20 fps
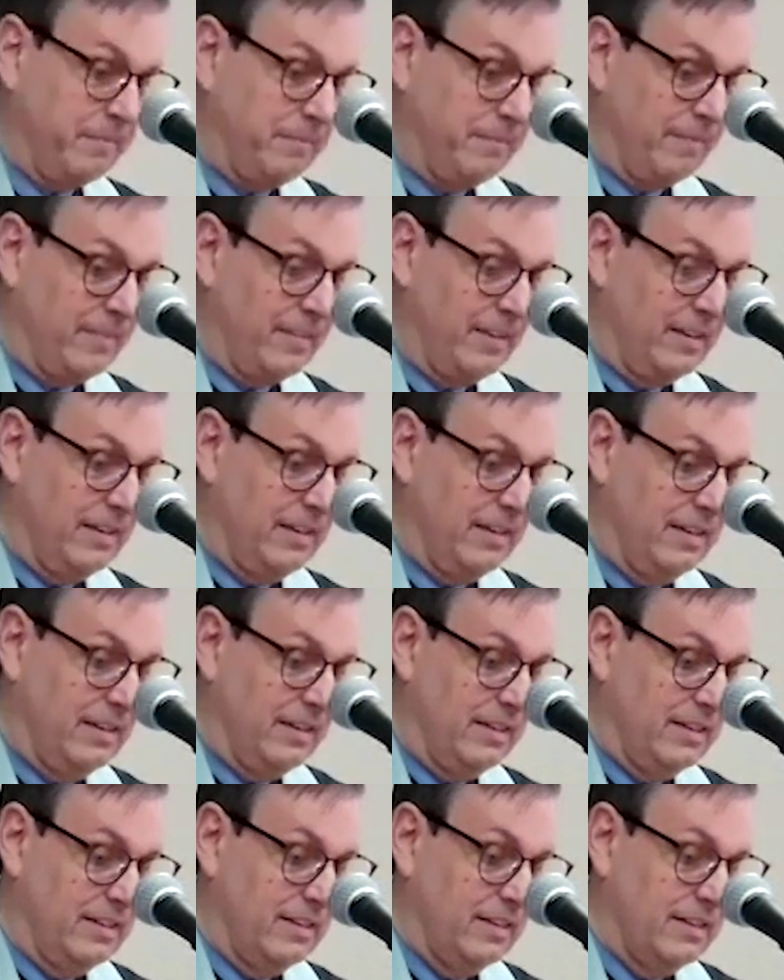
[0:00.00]

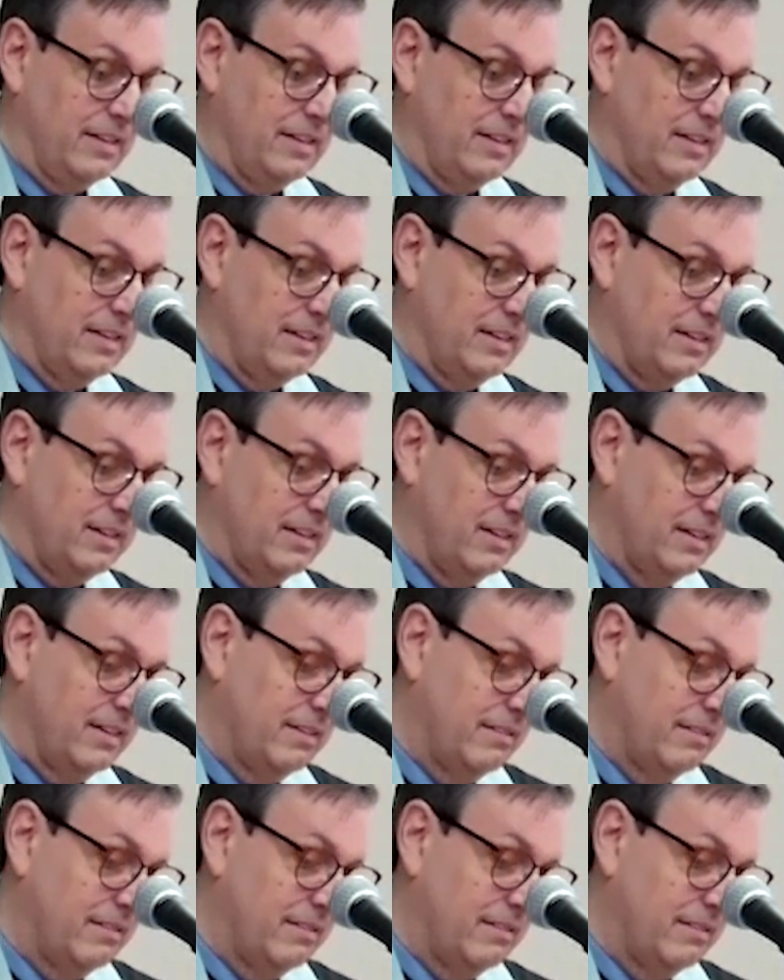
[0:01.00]
(no one is talking)